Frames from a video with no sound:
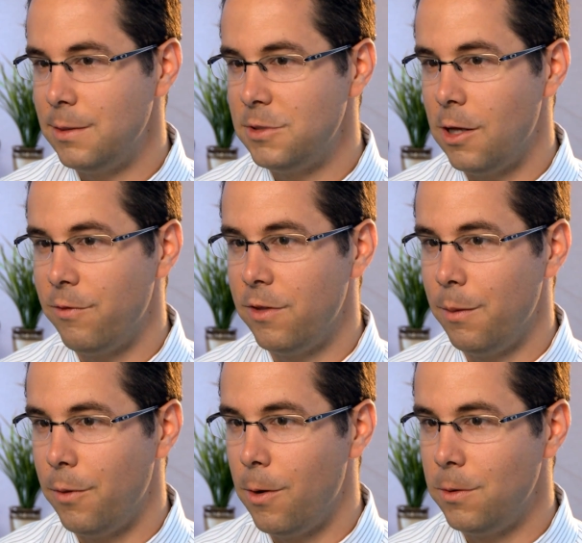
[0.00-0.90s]
themselves in the
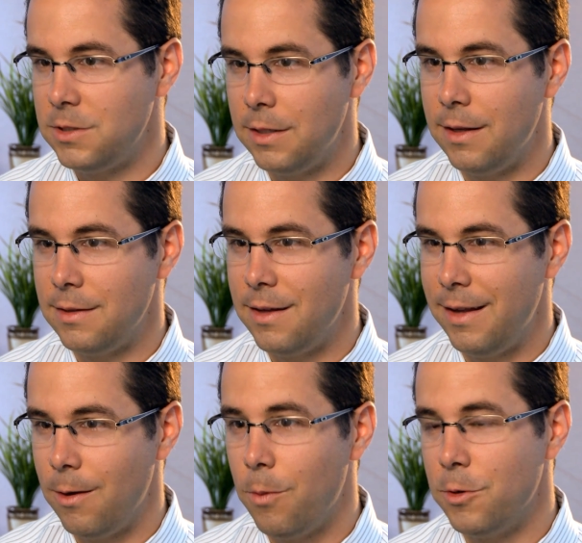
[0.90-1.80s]
bones
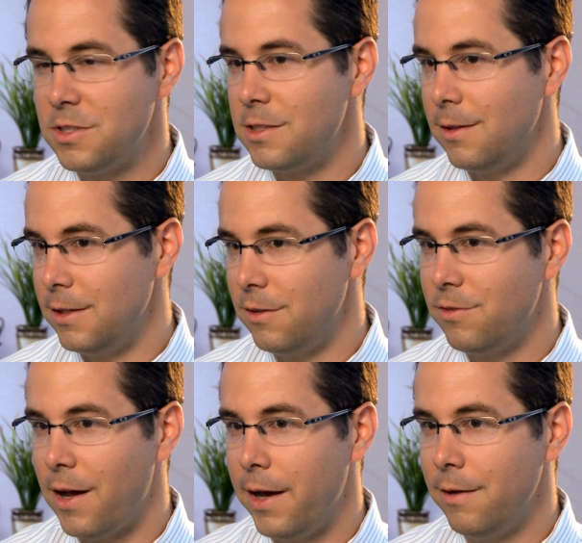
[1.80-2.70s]
and almost
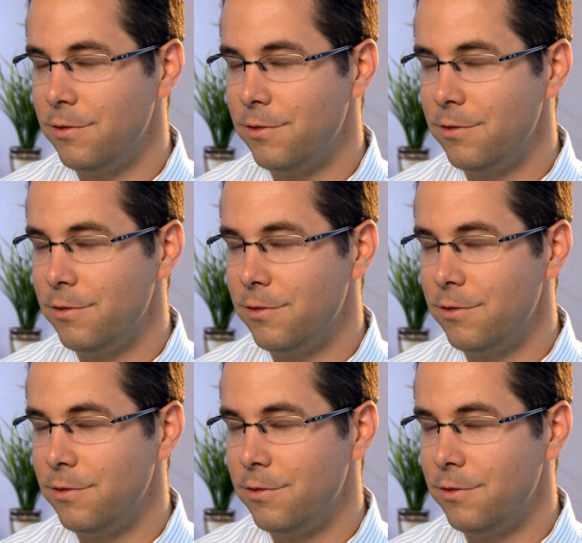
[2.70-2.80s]
solidify,